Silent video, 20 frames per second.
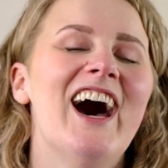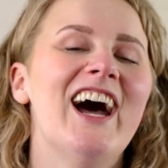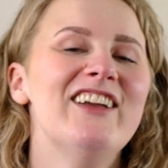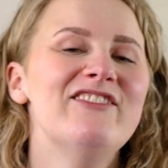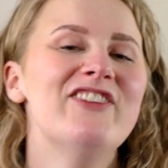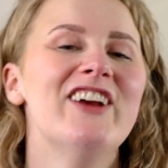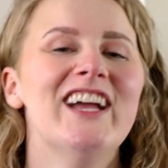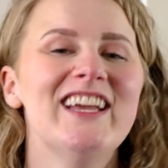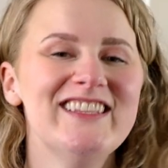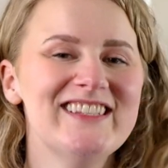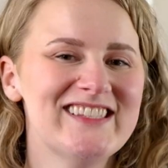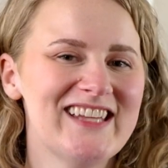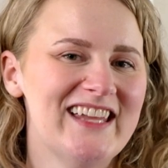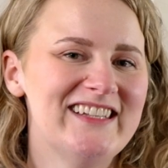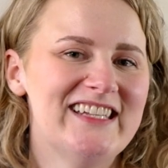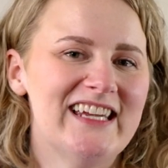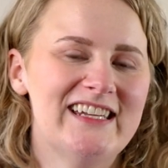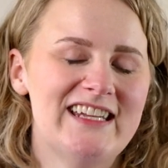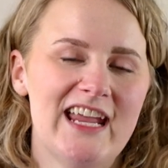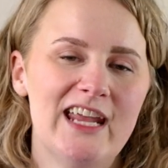Hi friends,
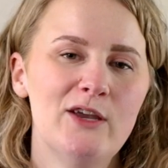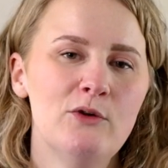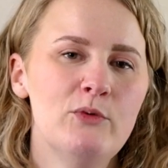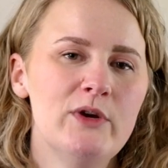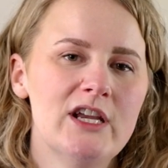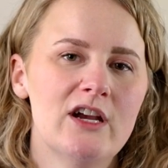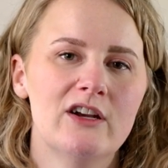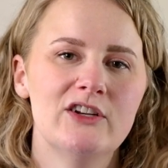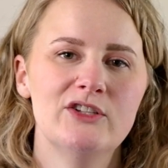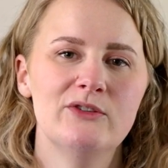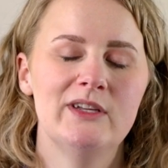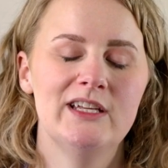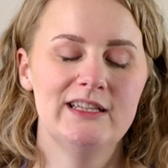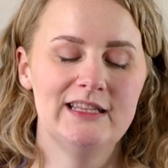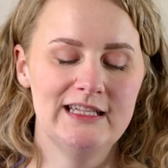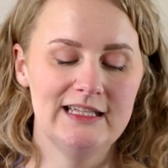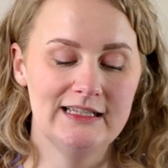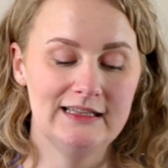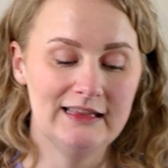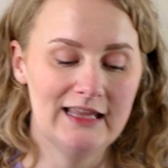today we are doing
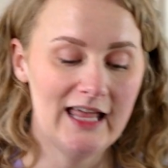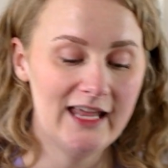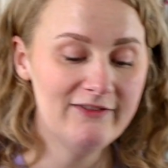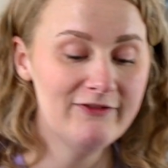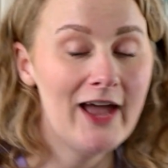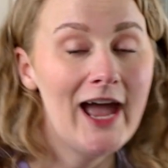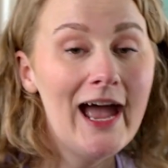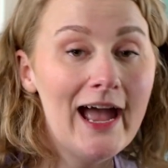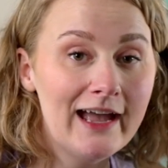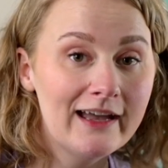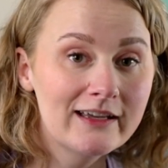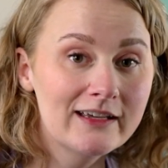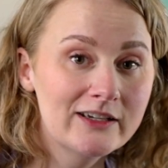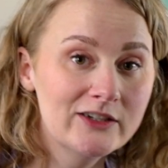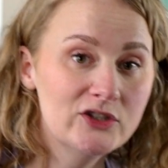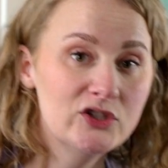the life hack